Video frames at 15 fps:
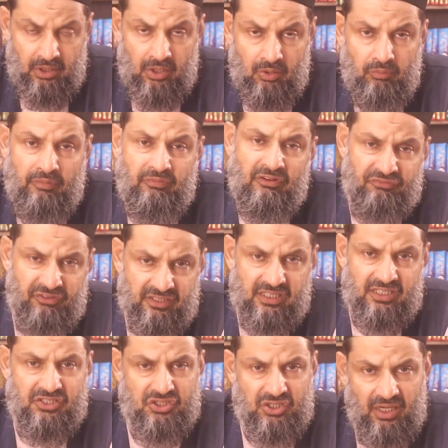We will
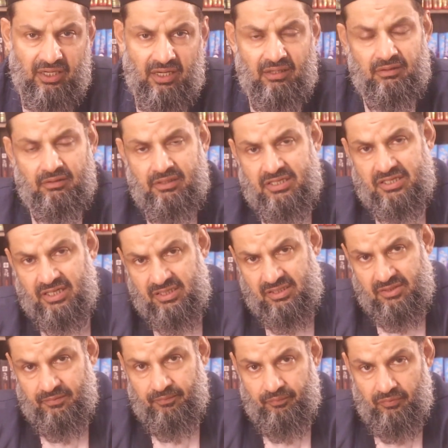further inshallah
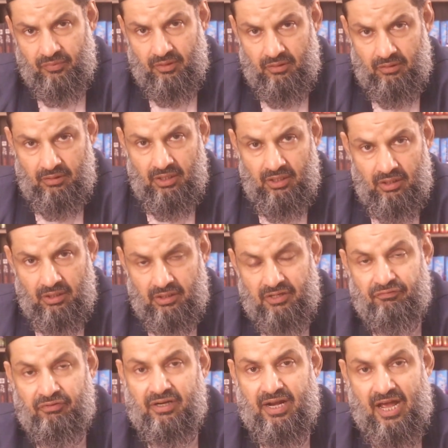discuss the
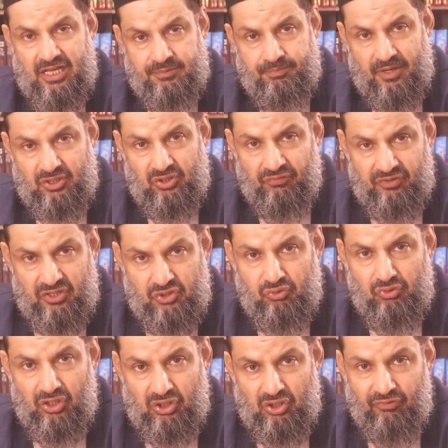different aspects of this
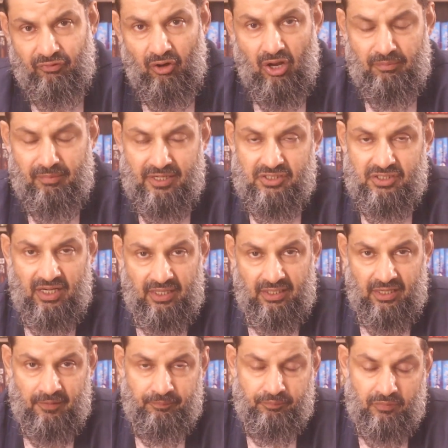unity of Almighty
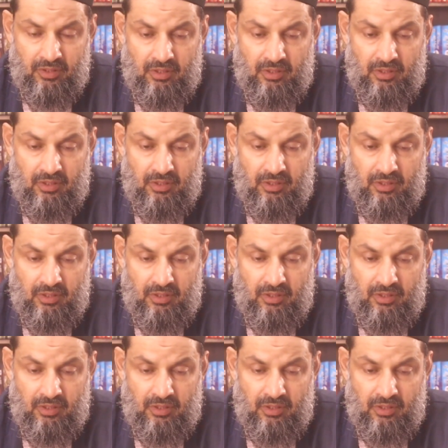Allah.